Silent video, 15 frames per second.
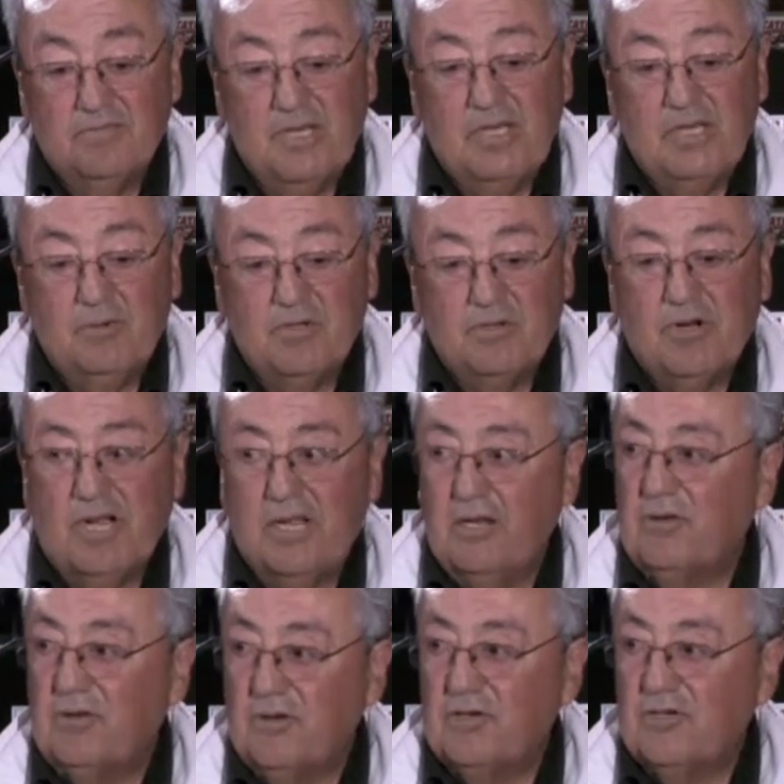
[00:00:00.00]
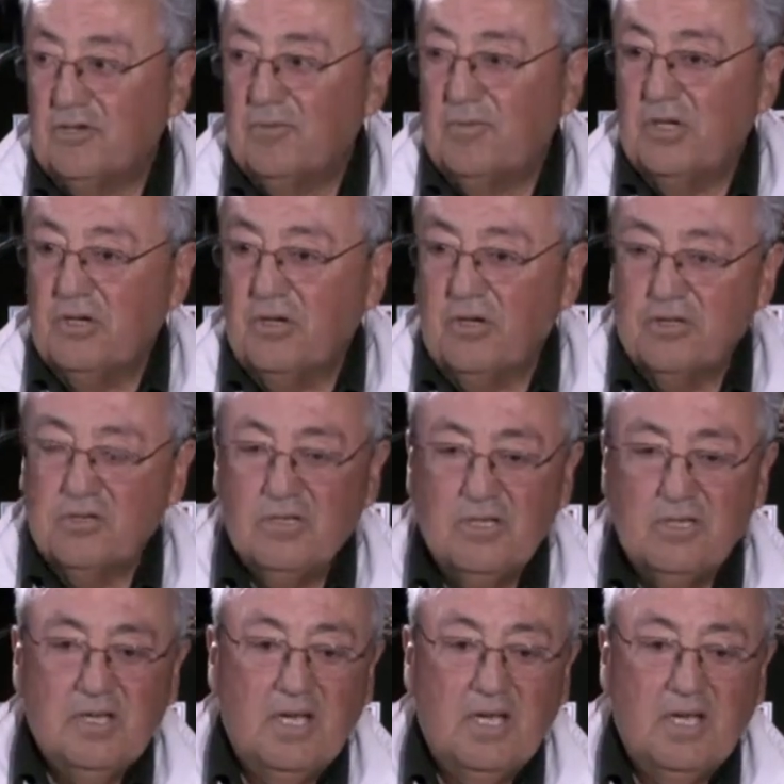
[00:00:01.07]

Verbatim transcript: really we're trying to nurture because